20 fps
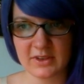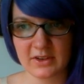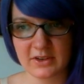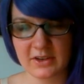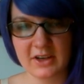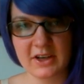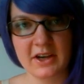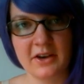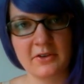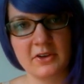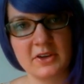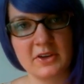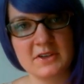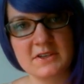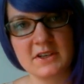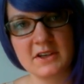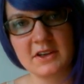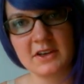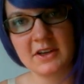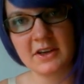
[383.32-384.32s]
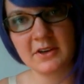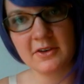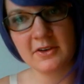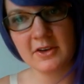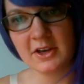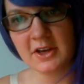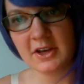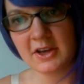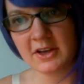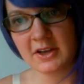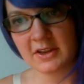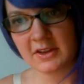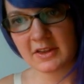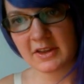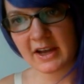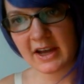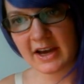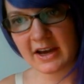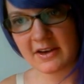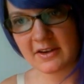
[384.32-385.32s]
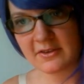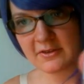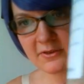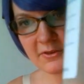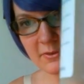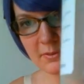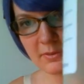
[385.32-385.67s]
you can't really see it now. They have